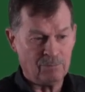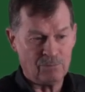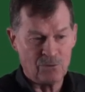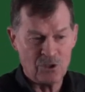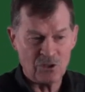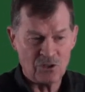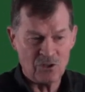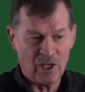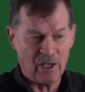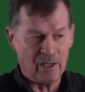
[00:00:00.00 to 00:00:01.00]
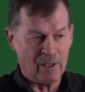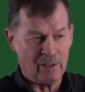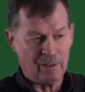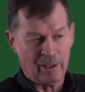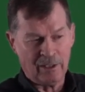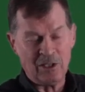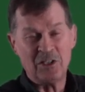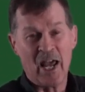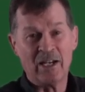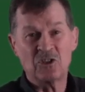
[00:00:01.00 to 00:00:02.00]
just a
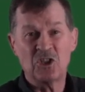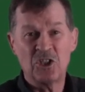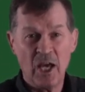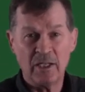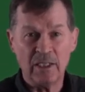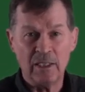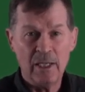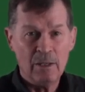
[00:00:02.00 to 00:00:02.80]
detached study,